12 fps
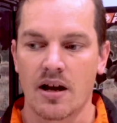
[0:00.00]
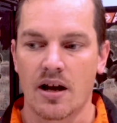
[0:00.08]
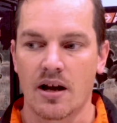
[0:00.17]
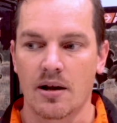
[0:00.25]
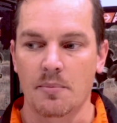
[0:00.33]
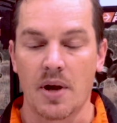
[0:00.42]

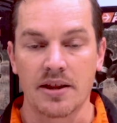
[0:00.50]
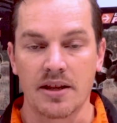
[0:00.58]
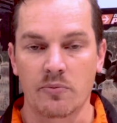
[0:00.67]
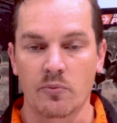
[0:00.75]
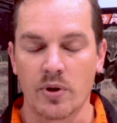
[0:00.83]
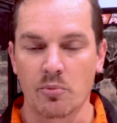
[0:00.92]
And
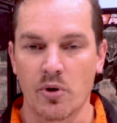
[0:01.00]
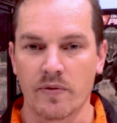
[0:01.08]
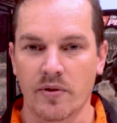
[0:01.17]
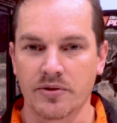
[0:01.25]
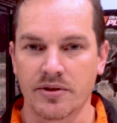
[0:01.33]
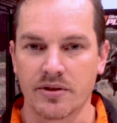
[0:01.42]
then we
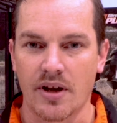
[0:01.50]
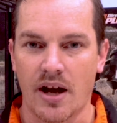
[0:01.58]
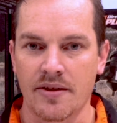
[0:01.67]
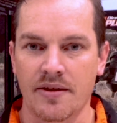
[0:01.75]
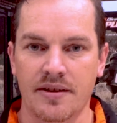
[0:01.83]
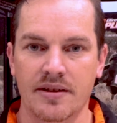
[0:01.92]
move on to
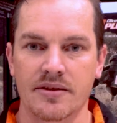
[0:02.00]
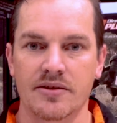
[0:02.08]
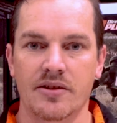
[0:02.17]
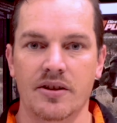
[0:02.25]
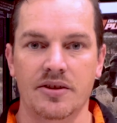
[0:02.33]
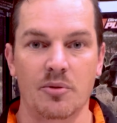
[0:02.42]
other
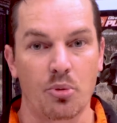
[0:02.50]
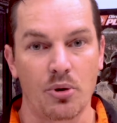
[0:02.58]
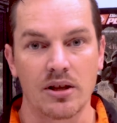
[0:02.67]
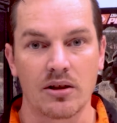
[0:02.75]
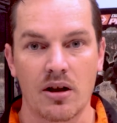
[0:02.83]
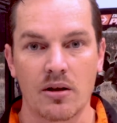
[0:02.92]
things like the
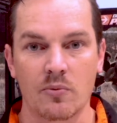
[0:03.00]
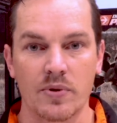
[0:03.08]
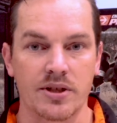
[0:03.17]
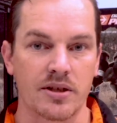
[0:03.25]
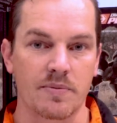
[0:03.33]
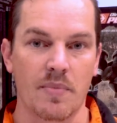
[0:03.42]
Preline,
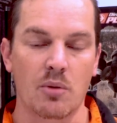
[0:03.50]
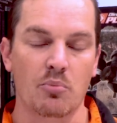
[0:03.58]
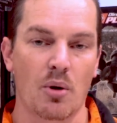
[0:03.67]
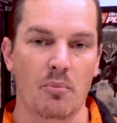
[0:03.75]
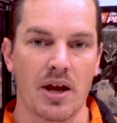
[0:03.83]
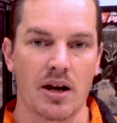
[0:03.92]
which is made
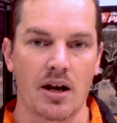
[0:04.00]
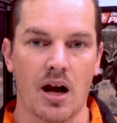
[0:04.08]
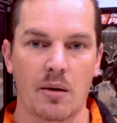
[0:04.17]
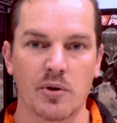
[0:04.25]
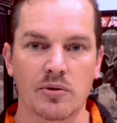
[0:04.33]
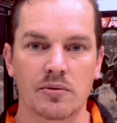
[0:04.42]
by Man &
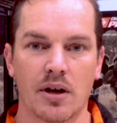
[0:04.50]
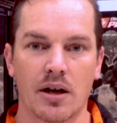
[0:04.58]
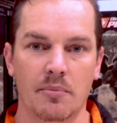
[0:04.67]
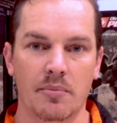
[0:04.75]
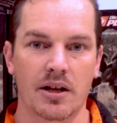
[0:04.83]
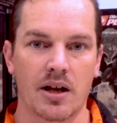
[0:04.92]
Hummel.
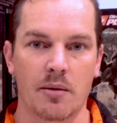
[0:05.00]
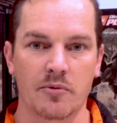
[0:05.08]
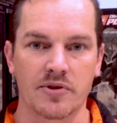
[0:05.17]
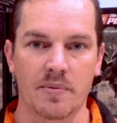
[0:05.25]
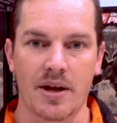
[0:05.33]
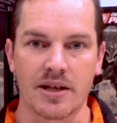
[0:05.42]
Man &
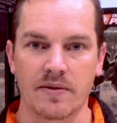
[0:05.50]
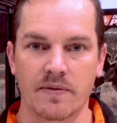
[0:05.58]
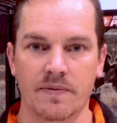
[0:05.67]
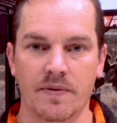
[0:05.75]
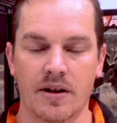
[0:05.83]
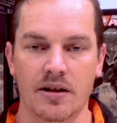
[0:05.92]
Hummel's a
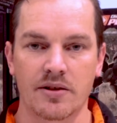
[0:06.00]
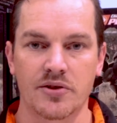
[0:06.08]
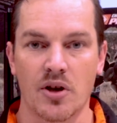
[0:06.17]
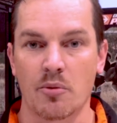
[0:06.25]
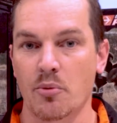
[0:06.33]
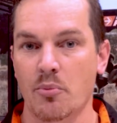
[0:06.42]
massive
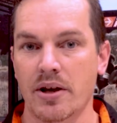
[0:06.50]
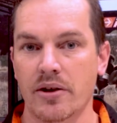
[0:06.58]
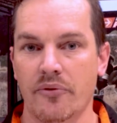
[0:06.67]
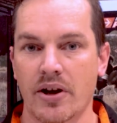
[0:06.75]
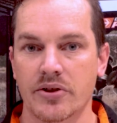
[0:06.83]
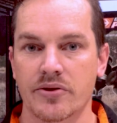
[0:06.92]
German
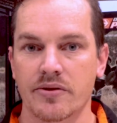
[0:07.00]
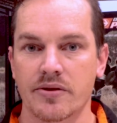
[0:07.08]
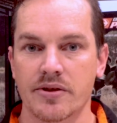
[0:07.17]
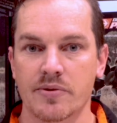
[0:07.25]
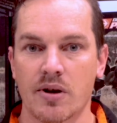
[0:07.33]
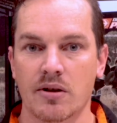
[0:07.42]
manufacturer
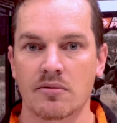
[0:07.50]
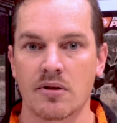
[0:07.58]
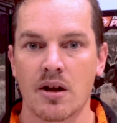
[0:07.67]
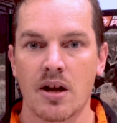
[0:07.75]
as well.